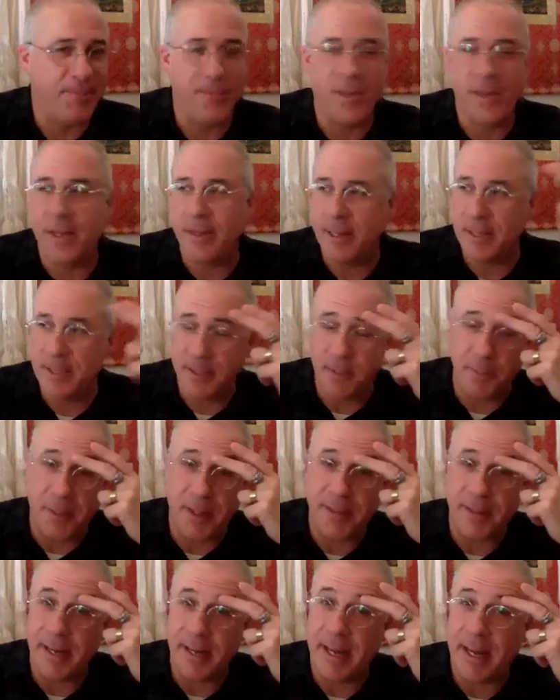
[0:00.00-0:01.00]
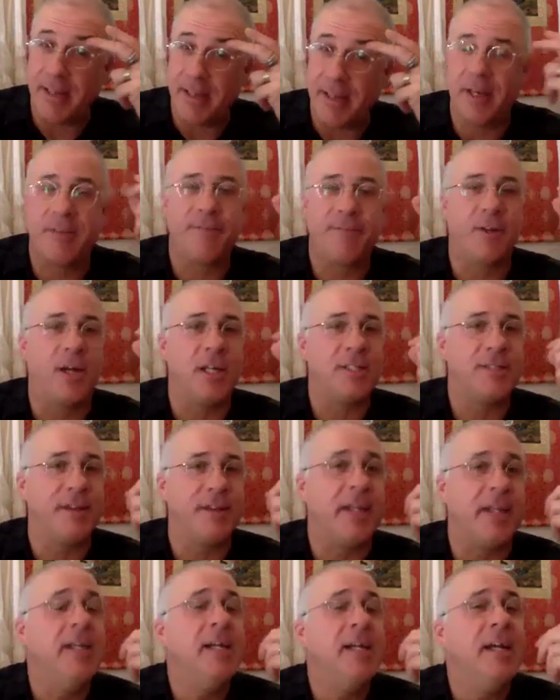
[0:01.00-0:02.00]
This is a big thing in analytic
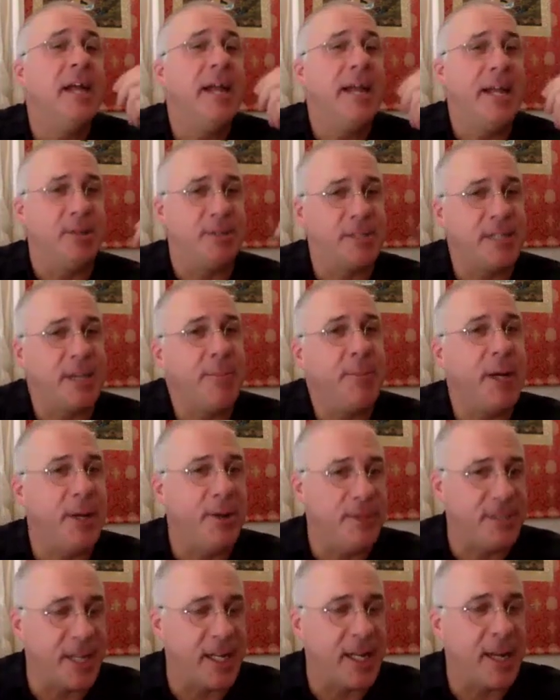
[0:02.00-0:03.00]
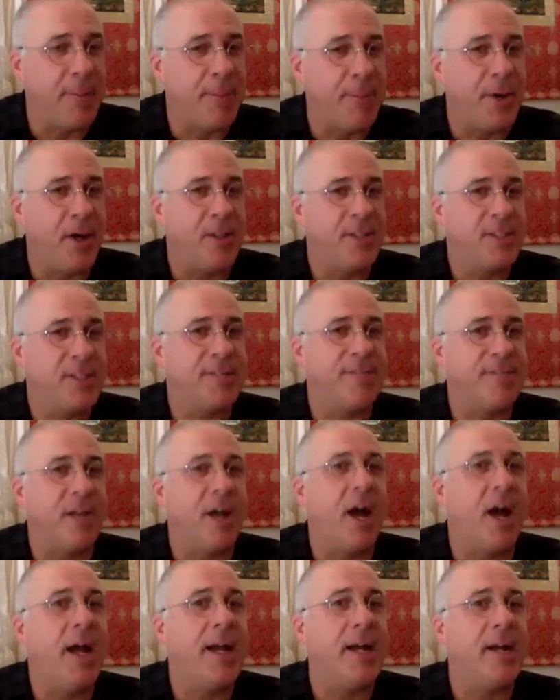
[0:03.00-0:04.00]
philosophy. Someone who's a compulsive
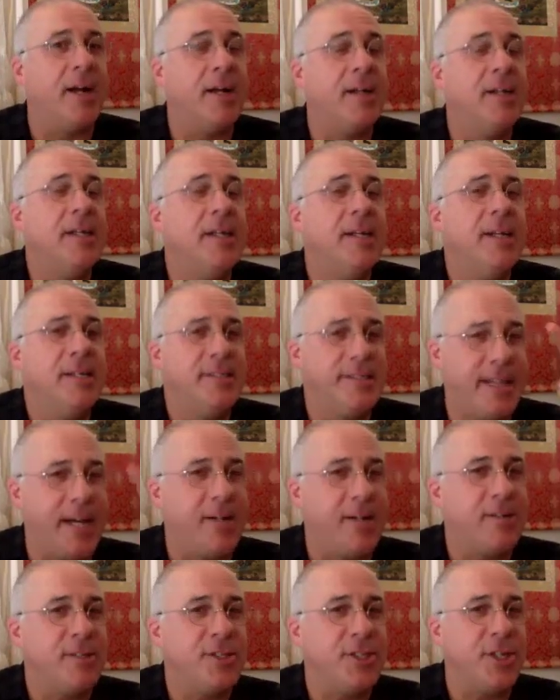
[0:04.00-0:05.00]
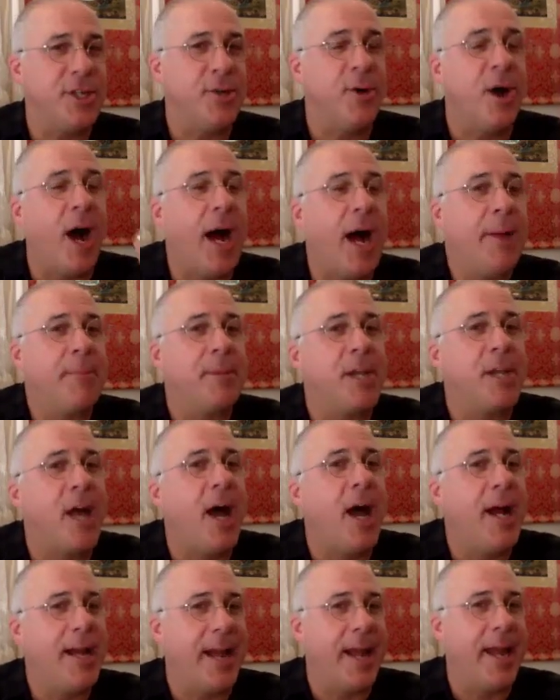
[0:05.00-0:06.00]
liar tells you, I'm
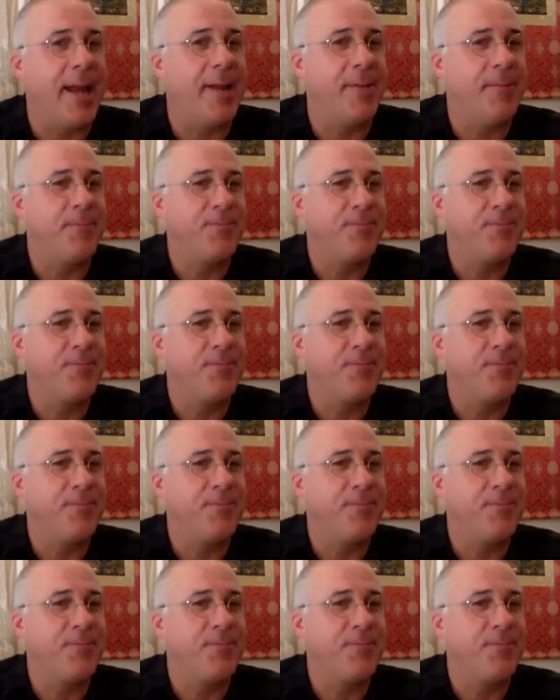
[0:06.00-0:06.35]
lying.